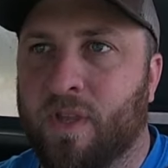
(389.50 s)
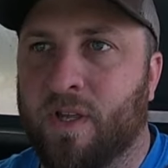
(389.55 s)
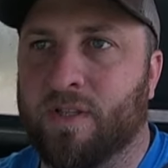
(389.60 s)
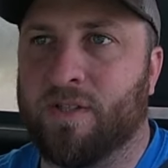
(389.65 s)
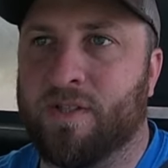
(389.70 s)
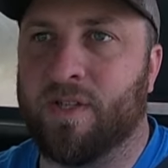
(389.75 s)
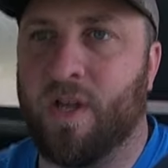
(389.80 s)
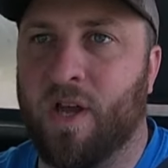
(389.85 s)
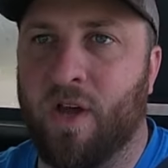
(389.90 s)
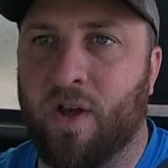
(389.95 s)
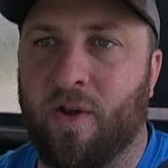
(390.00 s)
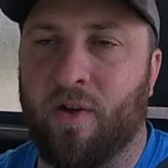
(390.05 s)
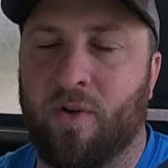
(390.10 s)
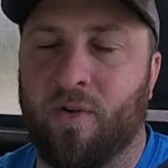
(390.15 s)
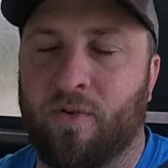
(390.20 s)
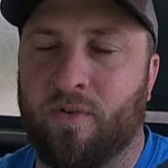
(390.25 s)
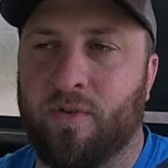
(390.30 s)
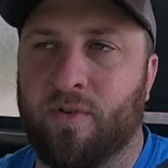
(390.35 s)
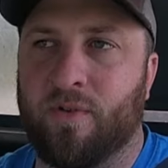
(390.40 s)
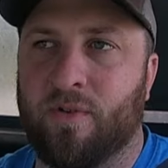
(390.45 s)
that.
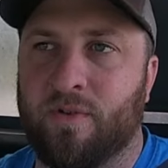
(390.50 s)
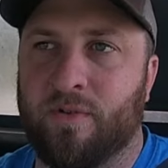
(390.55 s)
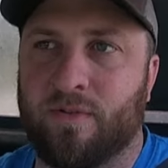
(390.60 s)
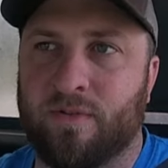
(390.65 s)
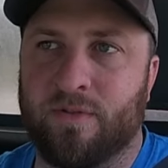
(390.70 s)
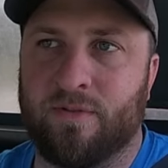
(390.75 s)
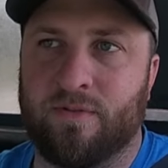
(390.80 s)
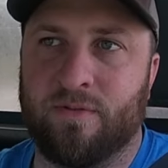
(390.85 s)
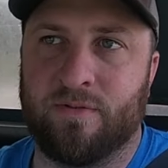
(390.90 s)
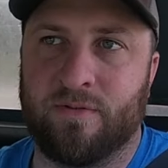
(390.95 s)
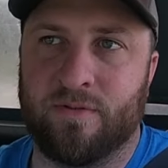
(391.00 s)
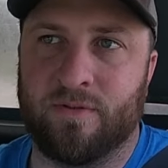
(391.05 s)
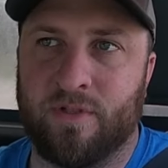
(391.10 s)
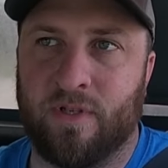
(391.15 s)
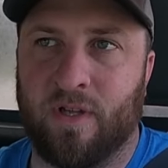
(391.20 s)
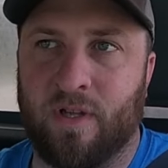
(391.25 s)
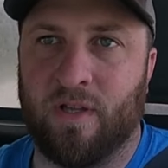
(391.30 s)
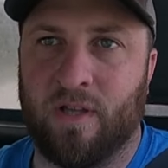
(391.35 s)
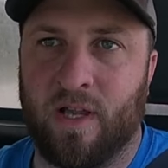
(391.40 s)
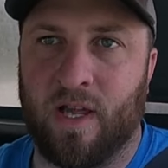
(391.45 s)
So
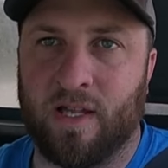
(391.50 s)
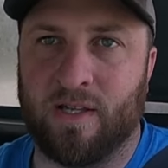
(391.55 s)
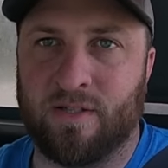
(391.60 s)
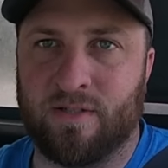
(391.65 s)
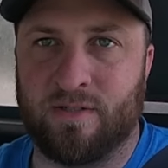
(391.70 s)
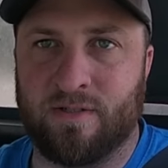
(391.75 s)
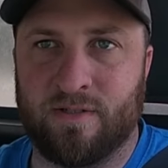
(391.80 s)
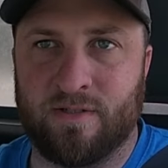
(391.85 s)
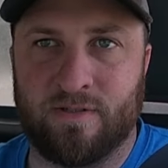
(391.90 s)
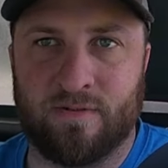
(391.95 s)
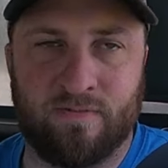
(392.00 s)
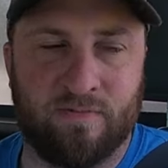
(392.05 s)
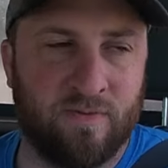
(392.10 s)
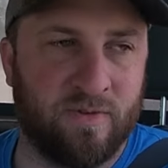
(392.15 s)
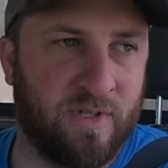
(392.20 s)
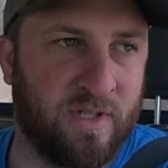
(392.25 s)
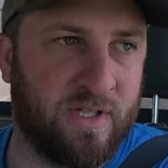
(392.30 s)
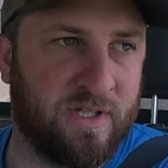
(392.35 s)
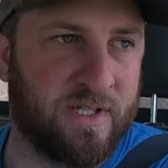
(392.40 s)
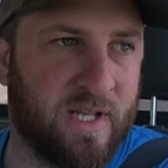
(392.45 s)
that's
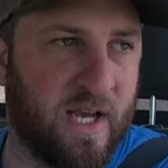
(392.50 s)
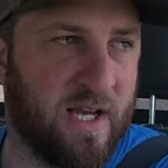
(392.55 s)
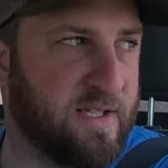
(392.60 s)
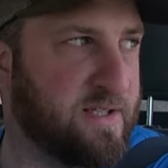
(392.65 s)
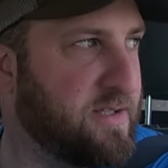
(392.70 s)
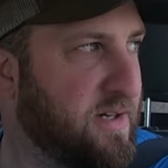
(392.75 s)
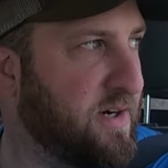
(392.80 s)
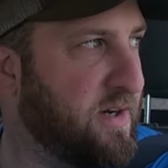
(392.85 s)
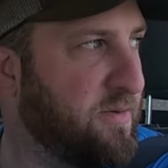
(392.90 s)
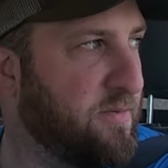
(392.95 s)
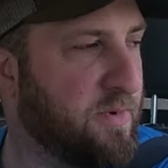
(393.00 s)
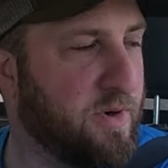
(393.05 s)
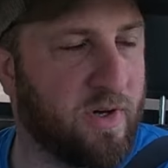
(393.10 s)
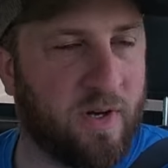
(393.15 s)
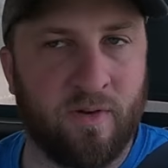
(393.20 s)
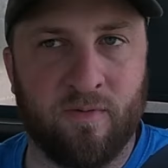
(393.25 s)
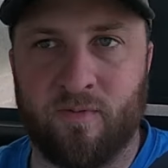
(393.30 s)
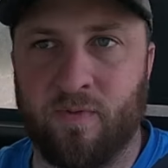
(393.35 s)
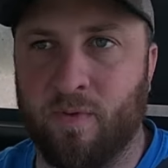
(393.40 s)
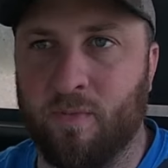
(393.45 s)
when these guys started
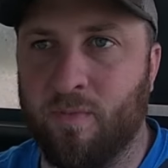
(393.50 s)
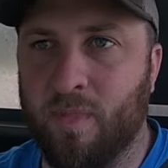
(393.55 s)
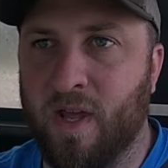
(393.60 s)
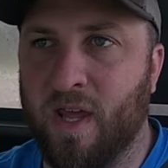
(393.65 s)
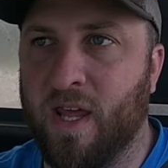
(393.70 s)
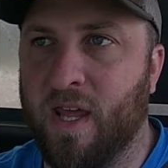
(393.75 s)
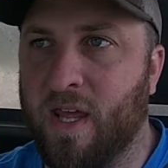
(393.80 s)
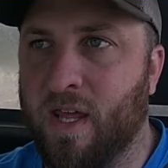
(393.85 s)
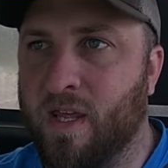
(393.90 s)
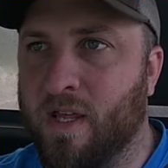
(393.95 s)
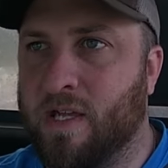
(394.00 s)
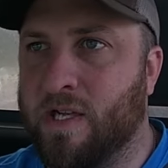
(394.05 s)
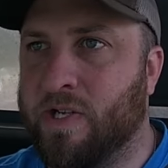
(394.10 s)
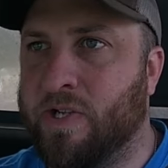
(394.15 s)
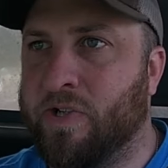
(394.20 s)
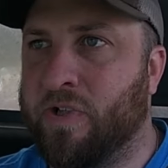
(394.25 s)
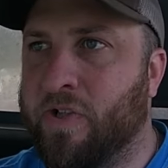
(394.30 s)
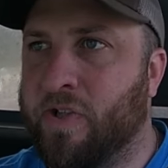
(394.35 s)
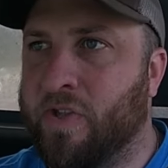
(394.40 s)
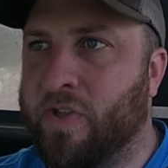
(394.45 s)
working for me.
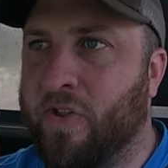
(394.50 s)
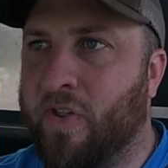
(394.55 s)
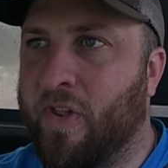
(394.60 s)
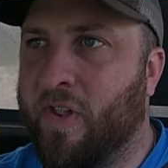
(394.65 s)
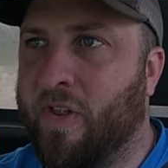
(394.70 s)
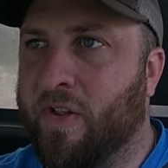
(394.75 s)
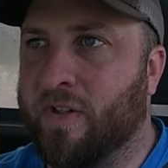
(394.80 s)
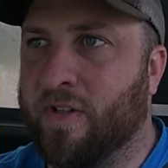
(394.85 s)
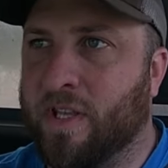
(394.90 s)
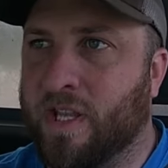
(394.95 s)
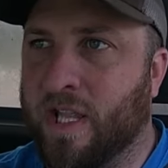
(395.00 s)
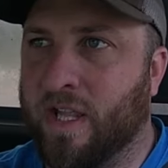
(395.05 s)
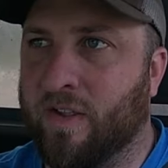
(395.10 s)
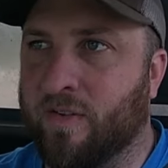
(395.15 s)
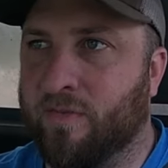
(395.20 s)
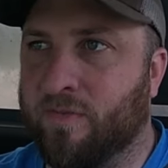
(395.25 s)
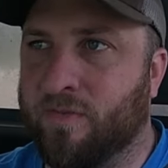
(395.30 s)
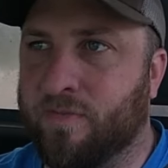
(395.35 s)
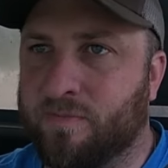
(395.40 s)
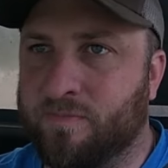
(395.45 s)

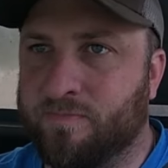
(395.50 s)
They've